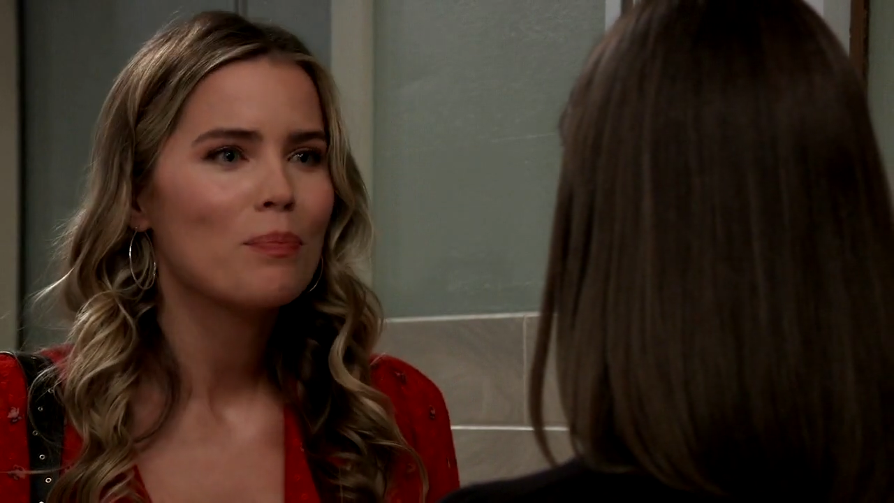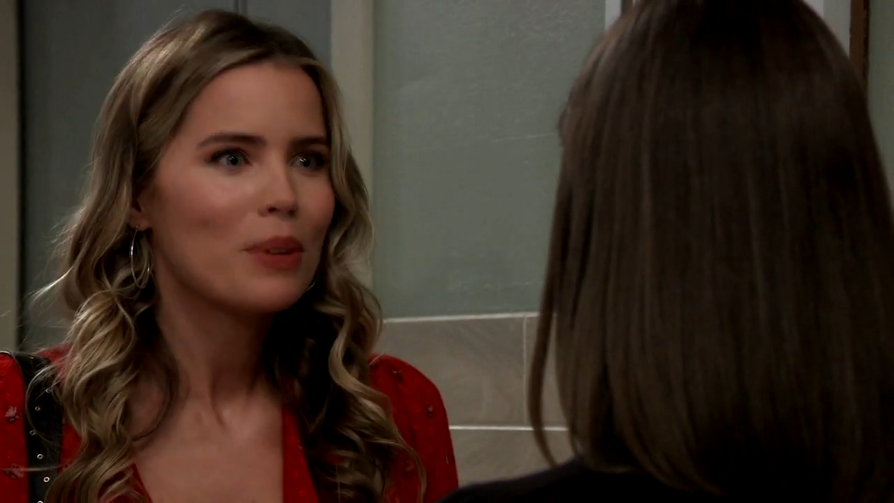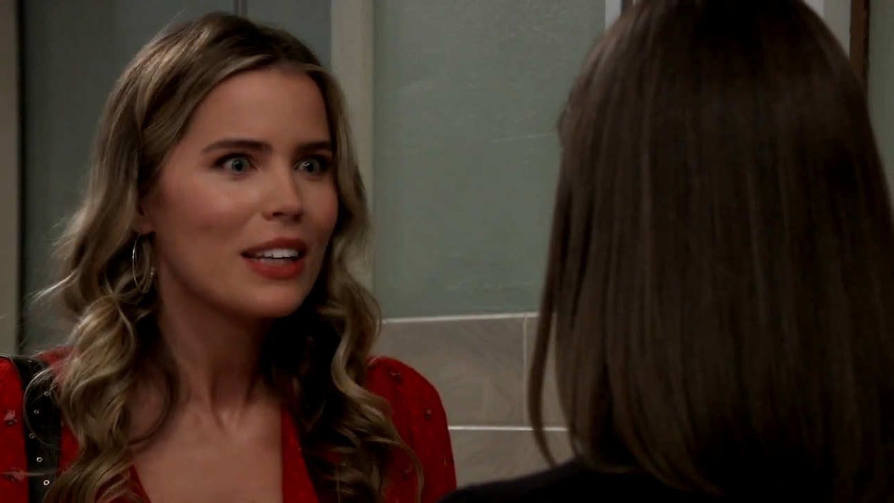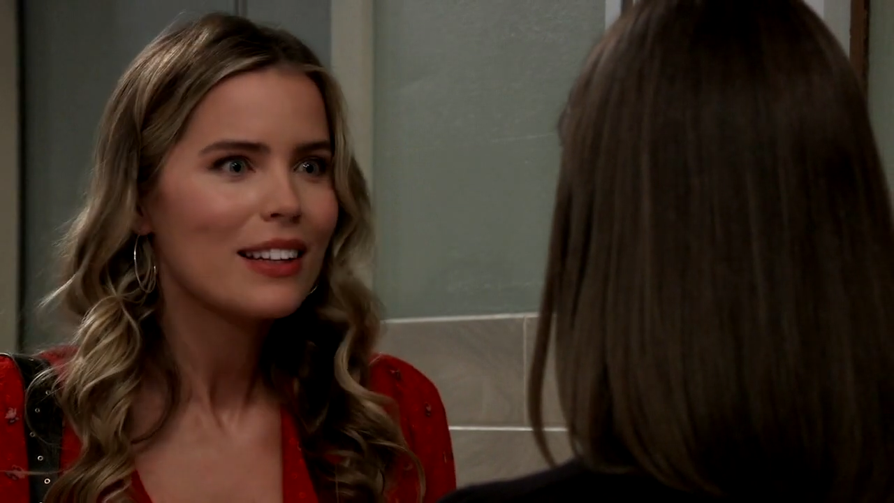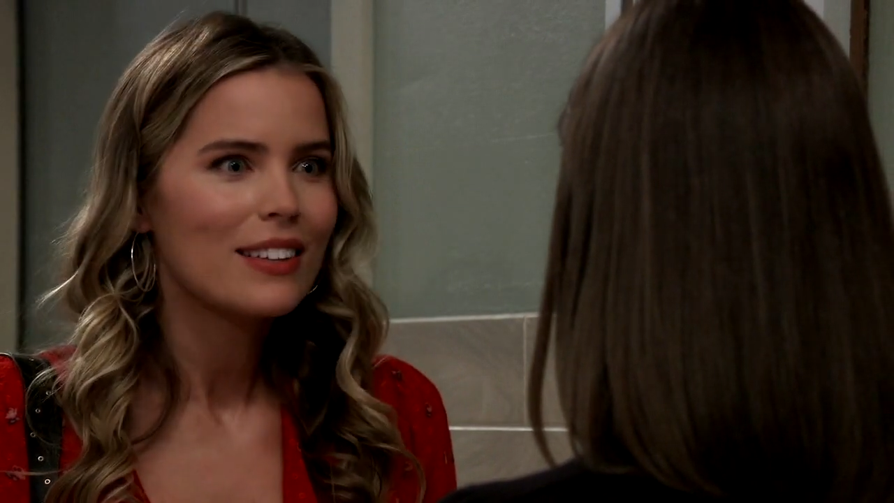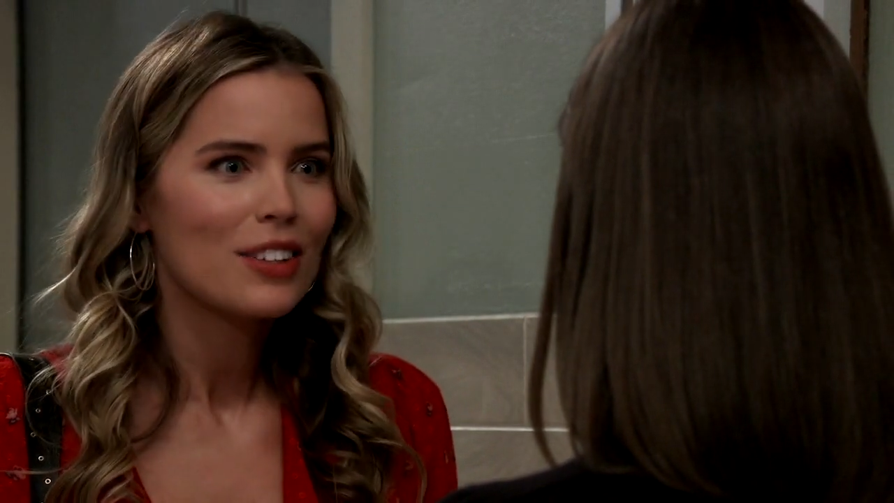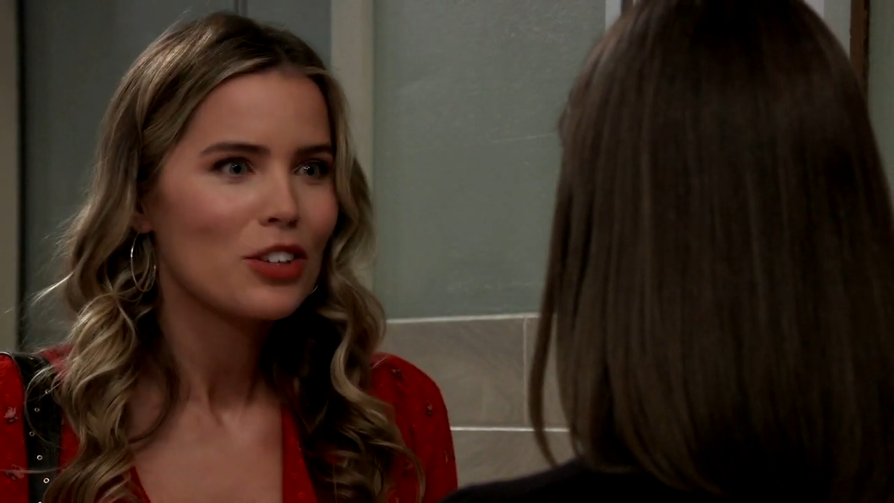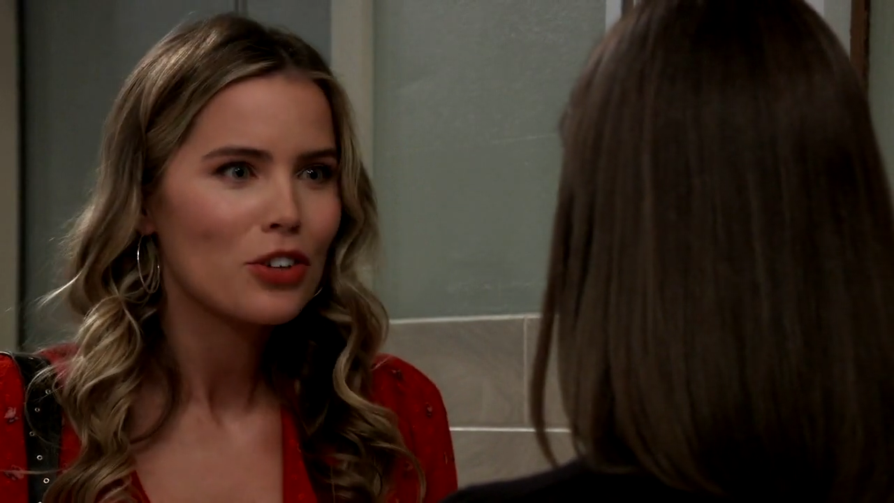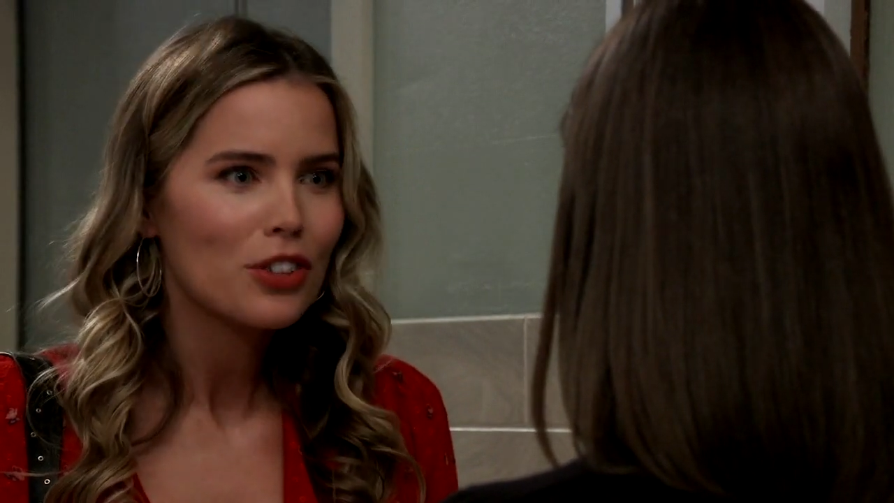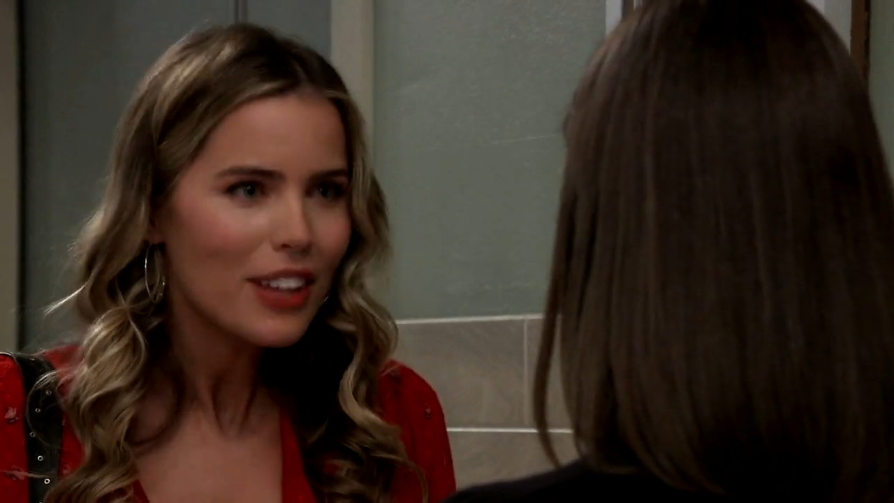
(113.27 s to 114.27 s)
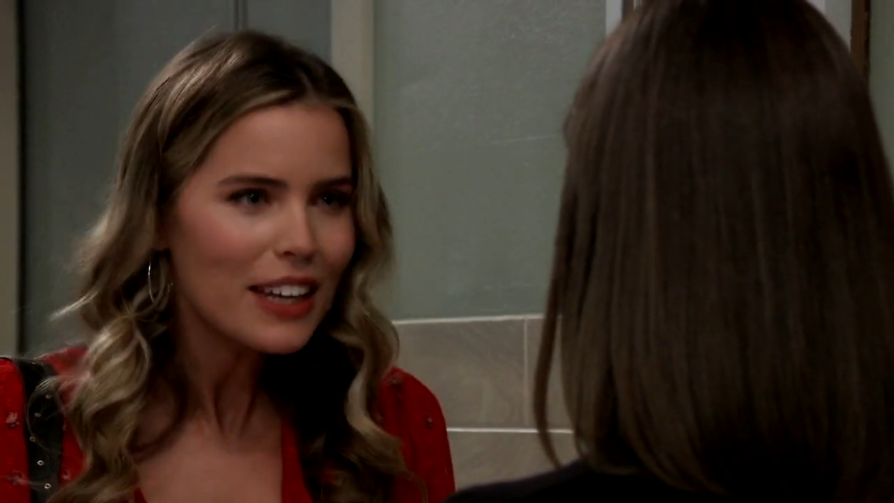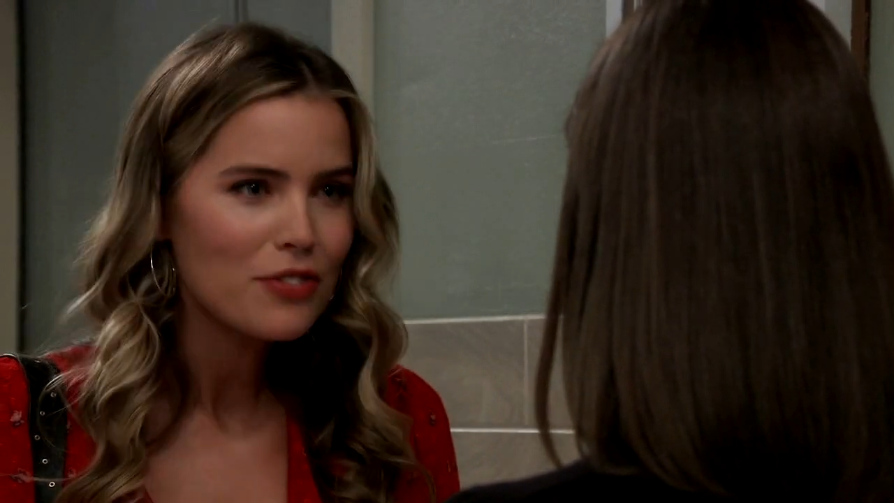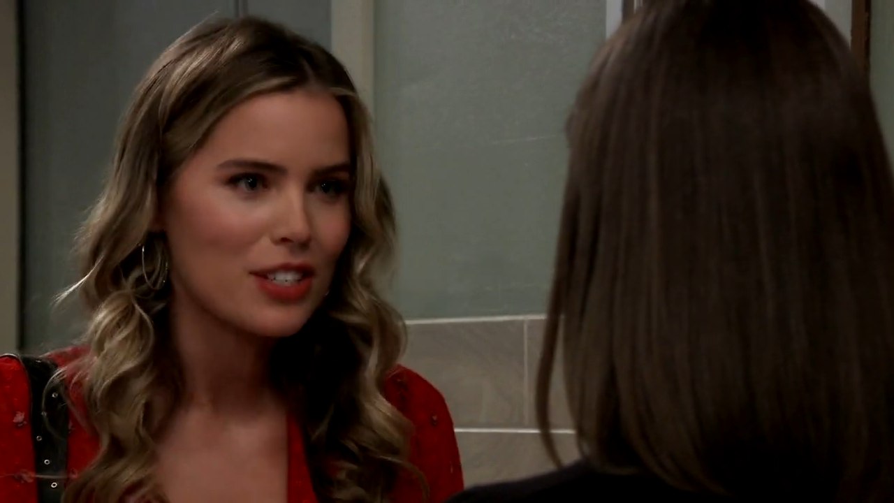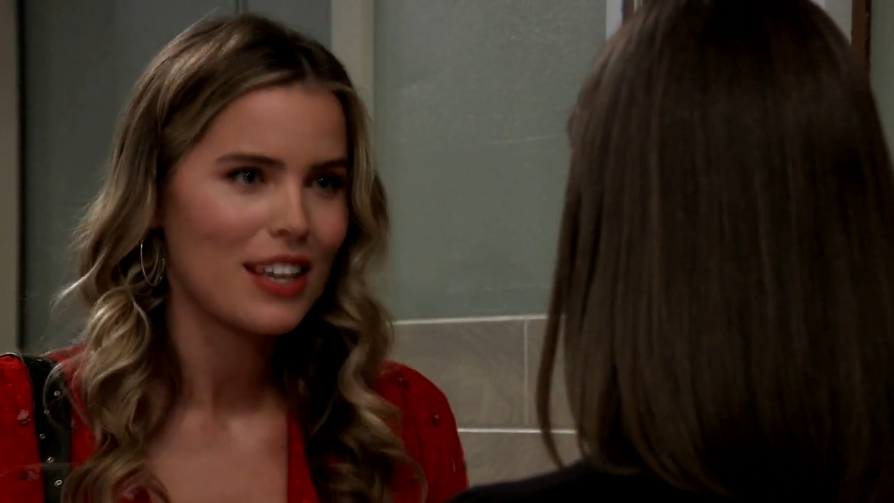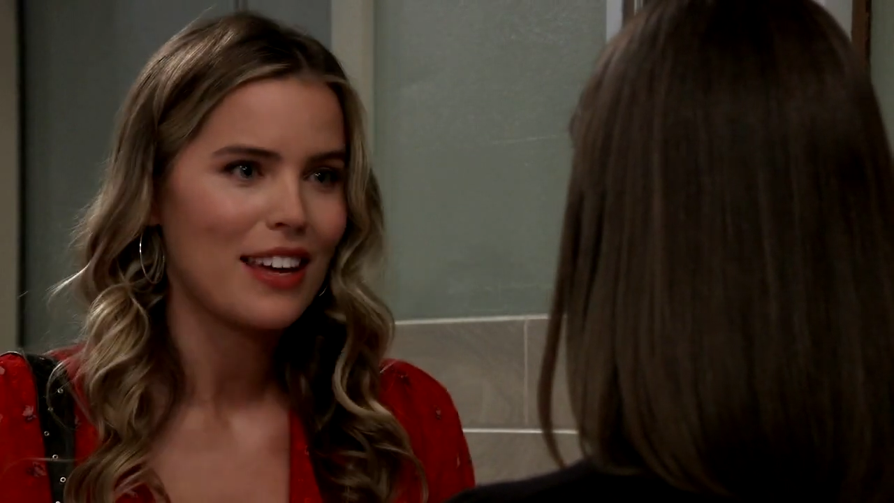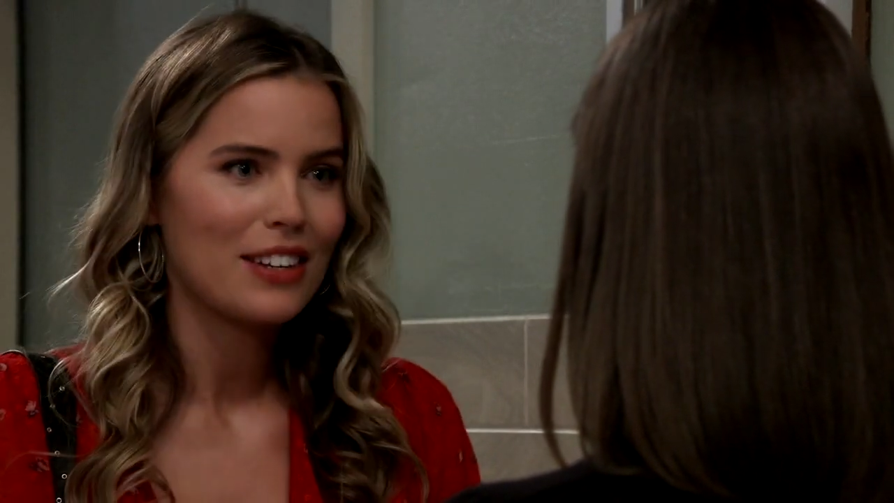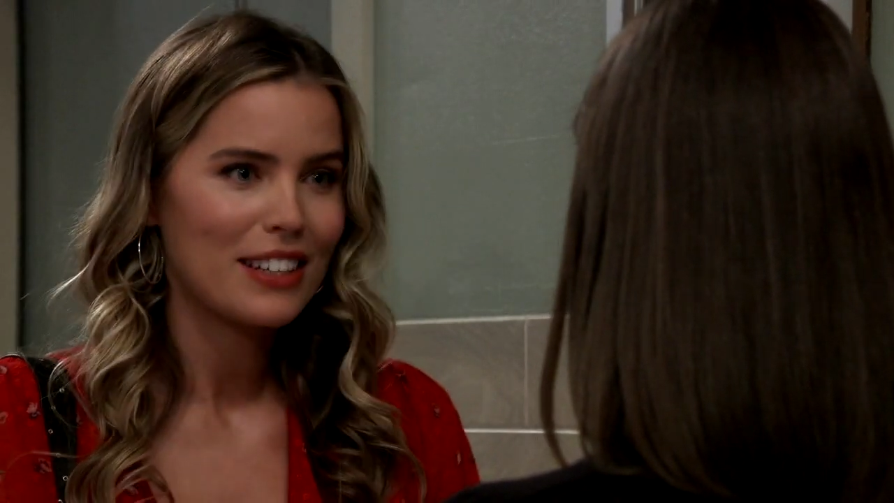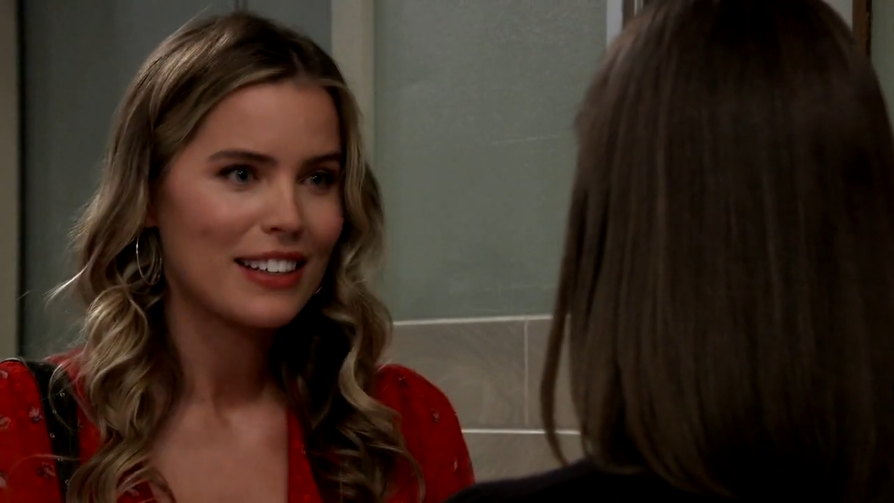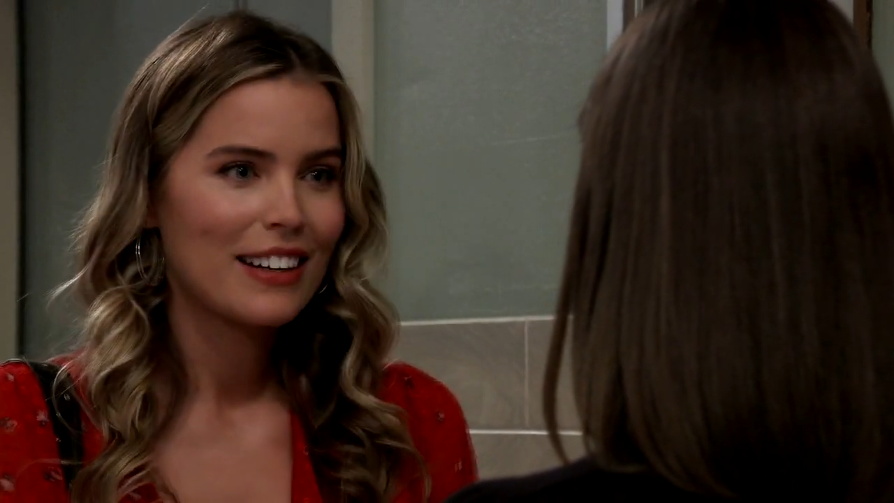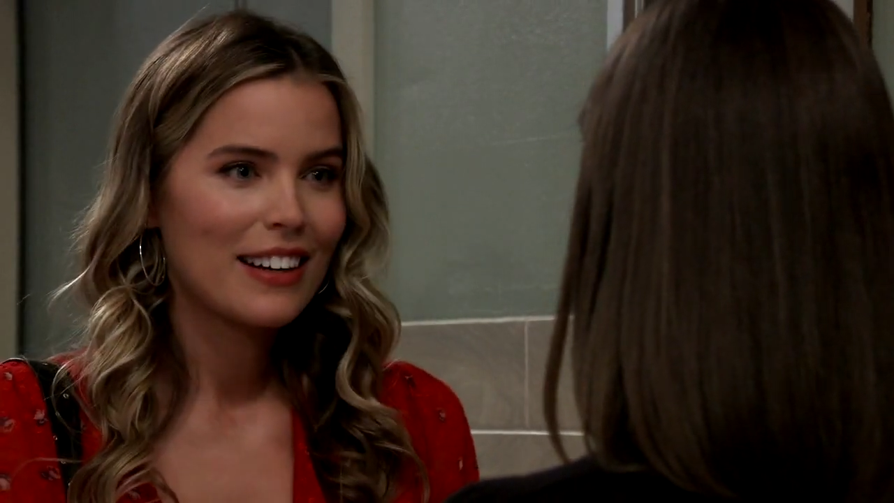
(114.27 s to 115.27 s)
build your life together.